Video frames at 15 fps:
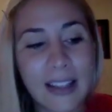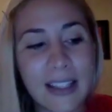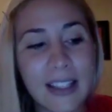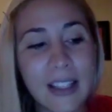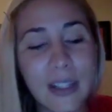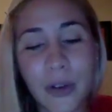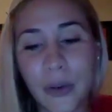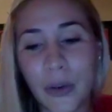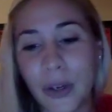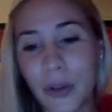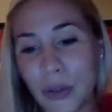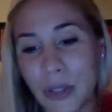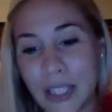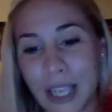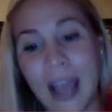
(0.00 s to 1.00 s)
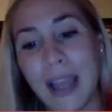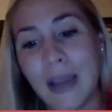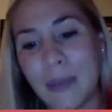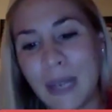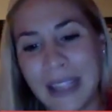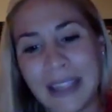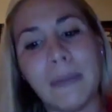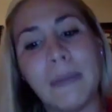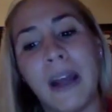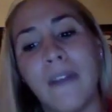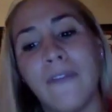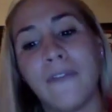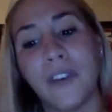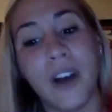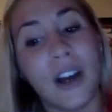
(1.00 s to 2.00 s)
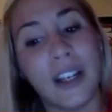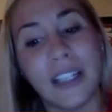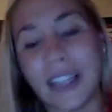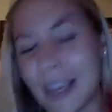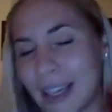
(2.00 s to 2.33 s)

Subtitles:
This is a critical time. Let them have fun.